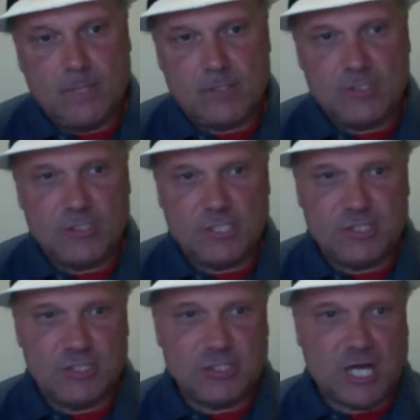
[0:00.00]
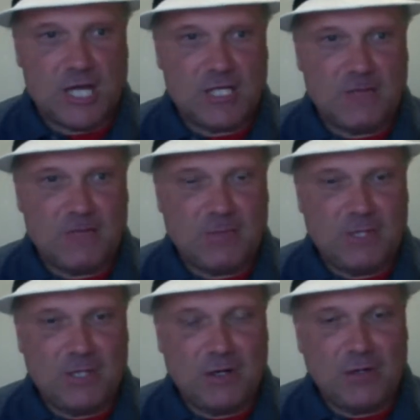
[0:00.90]
It's just kind
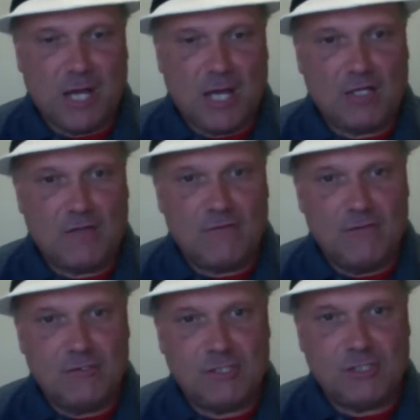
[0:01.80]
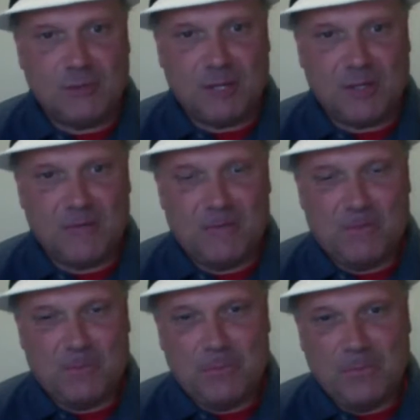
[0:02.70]
of confusing to me.
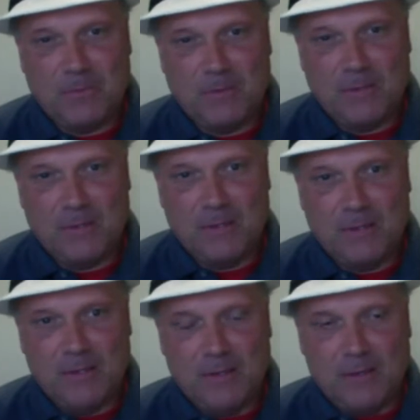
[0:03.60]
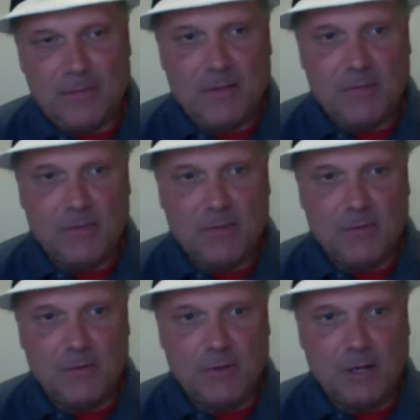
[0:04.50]
The people
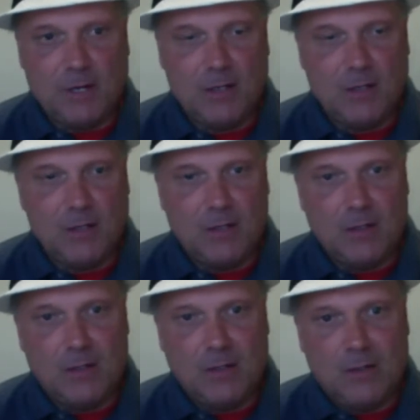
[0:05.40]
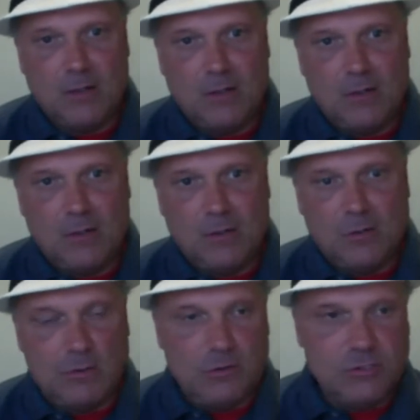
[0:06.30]
who
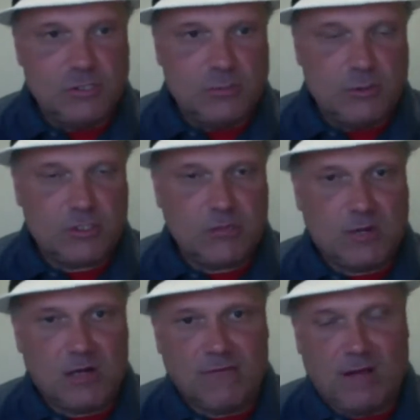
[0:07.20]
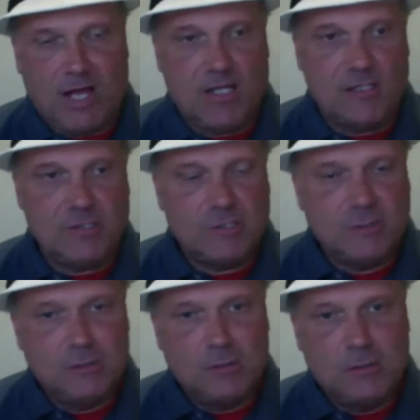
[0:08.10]
use the most amount of violence